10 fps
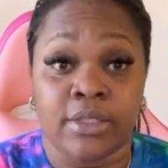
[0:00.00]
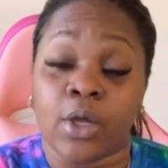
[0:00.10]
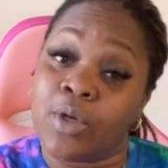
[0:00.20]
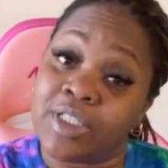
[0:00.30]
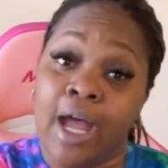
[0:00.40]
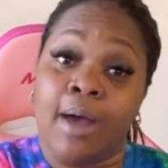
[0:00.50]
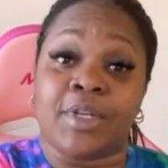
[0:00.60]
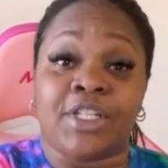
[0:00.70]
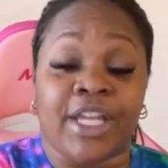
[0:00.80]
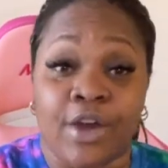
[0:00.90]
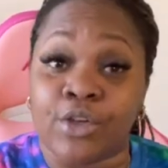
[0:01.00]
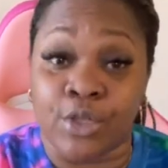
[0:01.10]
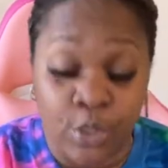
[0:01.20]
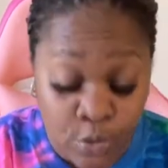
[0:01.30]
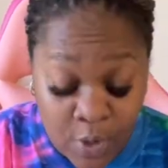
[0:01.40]
So it's time to tell
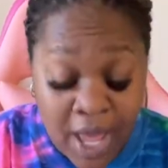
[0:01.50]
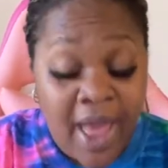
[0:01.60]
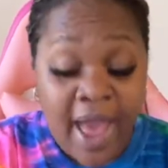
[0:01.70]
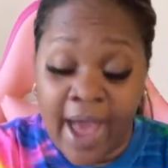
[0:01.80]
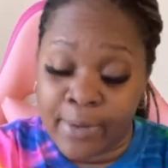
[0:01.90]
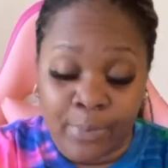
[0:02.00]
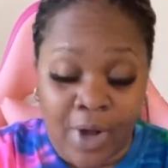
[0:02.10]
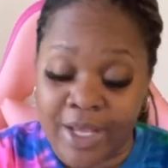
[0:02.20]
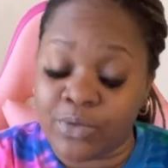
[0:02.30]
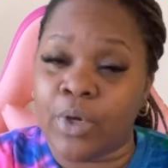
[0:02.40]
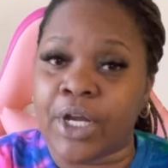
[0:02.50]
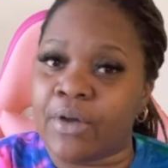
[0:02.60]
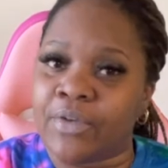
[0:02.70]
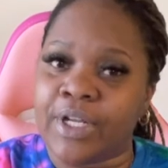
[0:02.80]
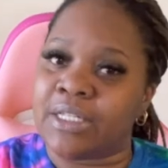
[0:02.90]
you how to price
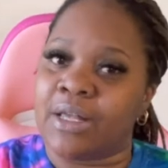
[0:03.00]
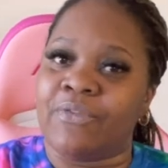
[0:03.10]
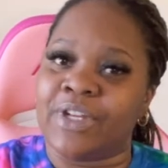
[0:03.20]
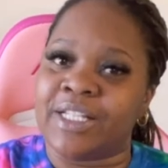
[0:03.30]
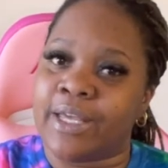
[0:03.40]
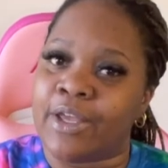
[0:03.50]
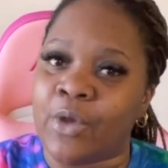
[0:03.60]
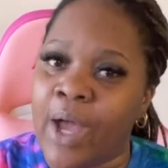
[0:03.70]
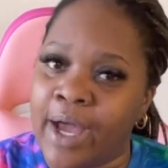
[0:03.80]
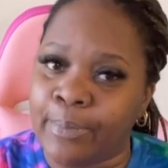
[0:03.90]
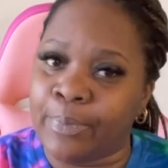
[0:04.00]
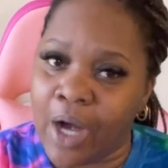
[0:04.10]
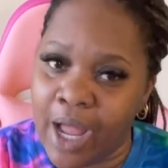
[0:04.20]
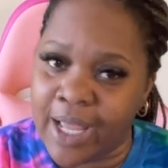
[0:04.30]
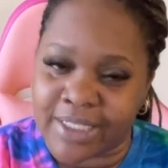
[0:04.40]
whatever it is I'm gonna tell you how to
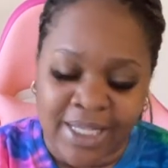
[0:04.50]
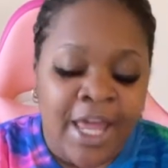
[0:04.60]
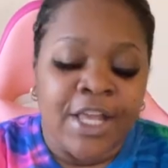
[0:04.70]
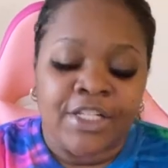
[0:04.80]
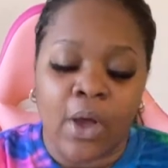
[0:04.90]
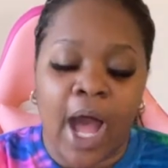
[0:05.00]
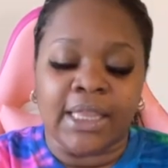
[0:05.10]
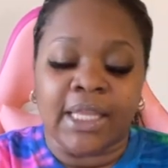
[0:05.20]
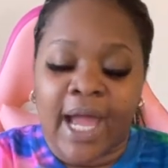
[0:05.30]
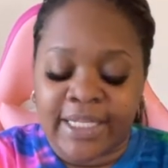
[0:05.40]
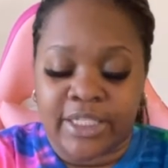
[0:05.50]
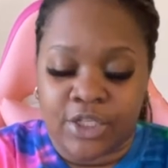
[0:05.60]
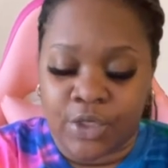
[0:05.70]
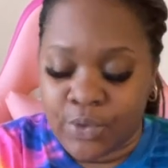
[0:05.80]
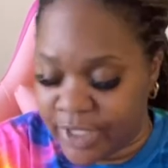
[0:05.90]
price. So I like to
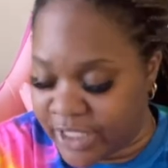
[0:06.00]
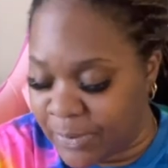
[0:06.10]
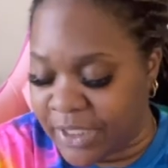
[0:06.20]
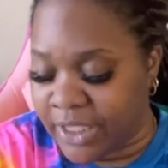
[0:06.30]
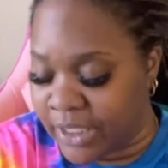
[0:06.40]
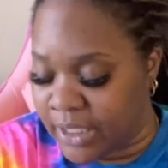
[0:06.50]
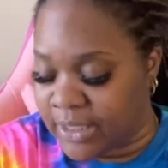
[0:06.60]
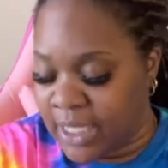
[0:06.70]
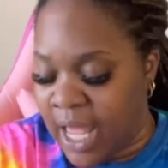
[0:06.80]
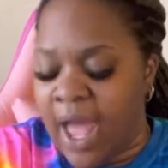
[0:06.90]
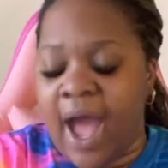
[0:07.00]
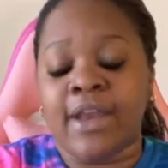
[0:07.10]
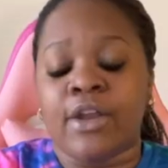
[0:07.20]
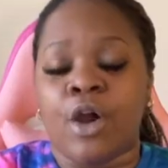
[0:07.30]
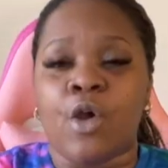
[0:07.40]
do this because
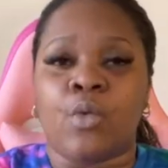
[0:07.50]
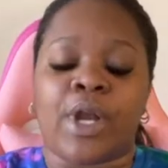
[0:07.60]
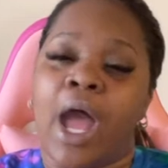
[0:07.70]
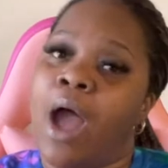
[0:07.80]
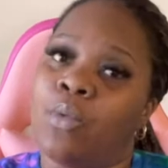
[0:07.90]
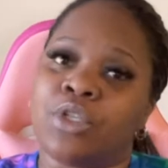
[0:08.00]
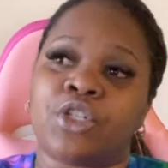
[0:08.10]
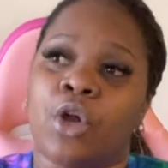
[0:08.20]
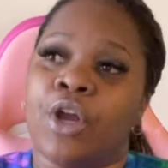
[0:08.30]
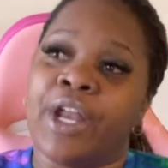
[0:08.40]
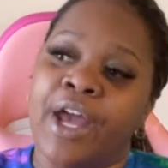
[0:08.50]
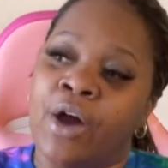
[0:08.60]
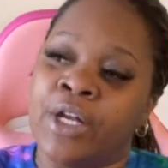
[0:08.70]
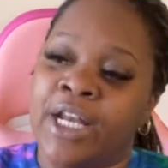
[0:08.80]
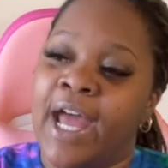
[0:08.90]
I know when I was starting
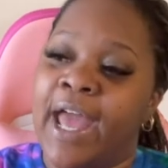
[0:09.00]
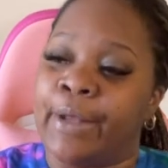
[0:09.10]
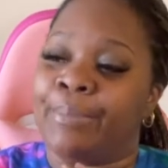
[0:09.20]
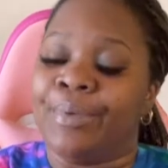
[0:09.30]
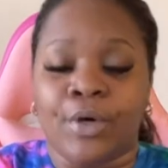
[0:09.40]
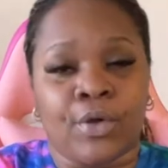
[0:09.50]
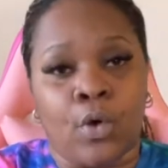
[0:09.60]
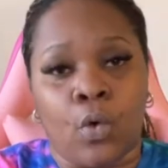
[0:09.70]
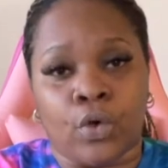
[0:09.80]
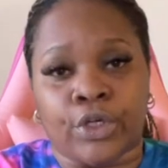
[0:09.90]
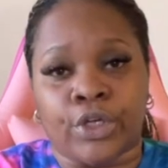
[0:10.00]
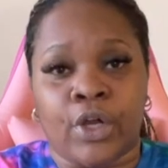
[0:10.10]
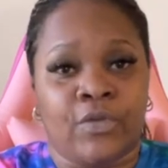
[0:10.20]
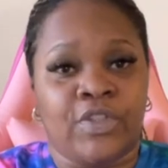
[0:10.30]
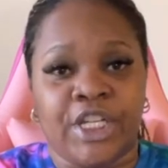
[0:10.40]
out and I had a bulk order
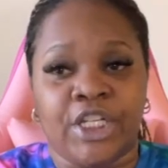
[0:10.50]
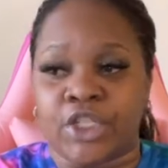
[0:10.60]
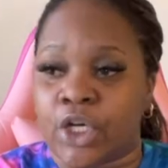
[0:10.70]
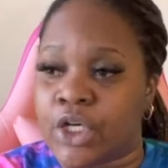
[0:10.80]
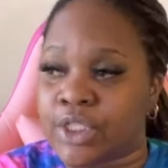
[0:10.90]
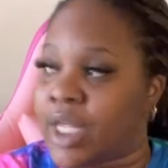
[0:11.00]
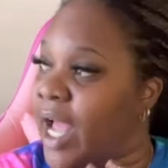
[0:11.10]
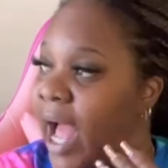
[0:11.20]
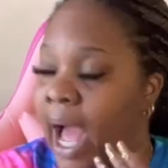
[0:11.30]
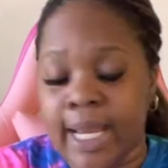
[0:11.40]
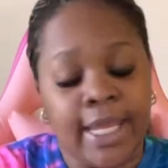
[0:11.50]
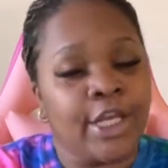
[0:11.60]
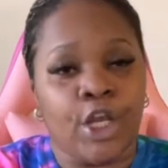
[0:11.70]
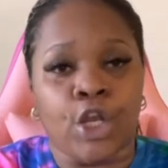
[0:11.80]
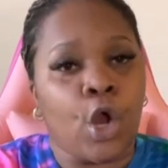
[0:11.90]
of t-shirts, like I
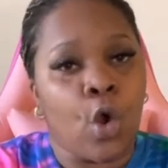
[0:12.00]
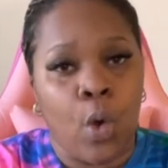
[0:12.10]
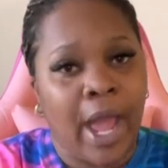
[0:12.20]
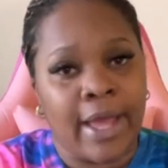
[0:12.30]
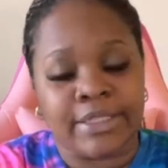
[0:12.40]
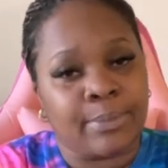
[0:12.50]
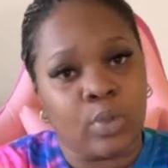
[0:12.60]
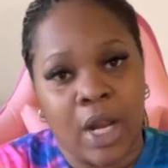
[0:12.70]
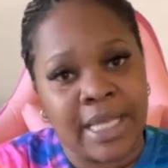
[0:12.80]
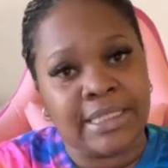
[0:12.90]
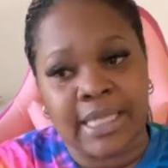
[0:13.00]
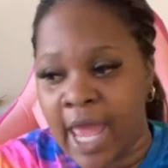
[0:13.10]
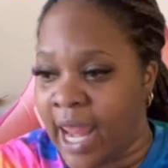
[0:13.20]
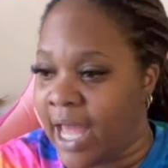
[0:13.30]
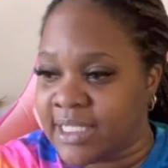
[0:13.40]
didn't know how to price
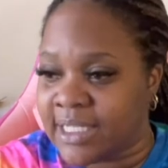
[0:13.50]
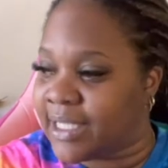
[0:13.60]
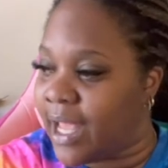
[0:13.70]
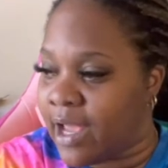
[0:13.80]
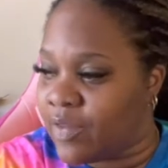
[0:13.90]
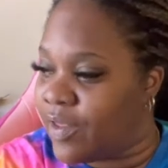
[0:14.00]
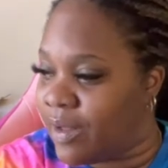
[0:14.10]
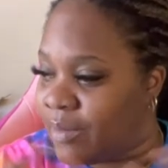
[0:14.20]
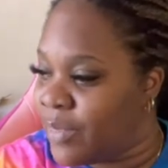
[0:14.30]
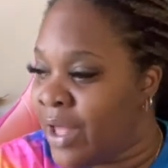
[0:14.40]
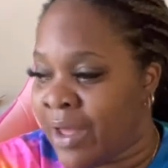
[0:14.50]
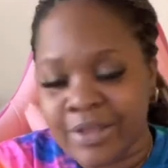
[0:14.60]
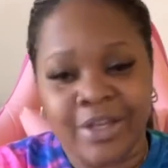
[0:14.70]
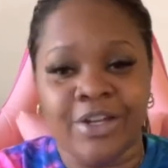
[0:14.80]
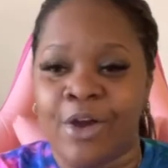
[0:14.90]
that. I just gave them,
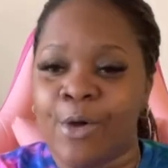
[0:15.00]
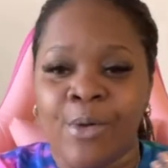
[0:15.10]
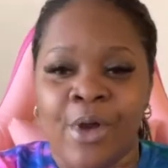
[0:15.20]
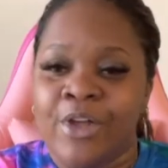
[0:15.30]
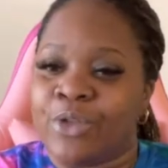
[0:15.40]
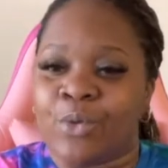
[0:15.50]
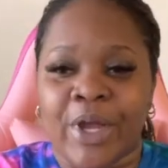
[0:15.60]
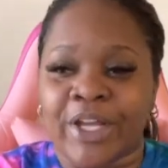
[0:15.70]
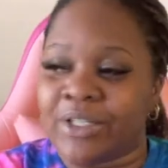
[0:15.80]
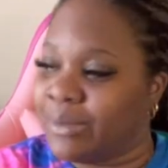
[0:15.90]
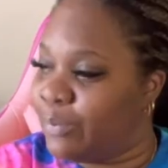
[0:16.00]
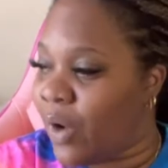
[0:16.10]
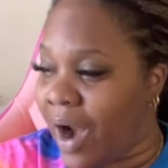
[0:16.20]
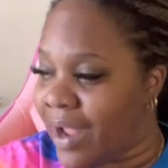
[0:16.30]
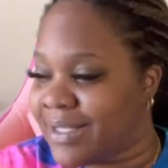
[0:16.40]
you know, the regular
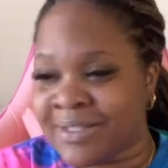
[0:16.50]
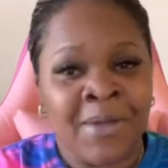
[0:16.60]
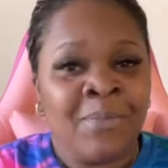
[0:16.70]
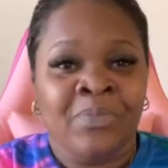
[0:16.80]
price.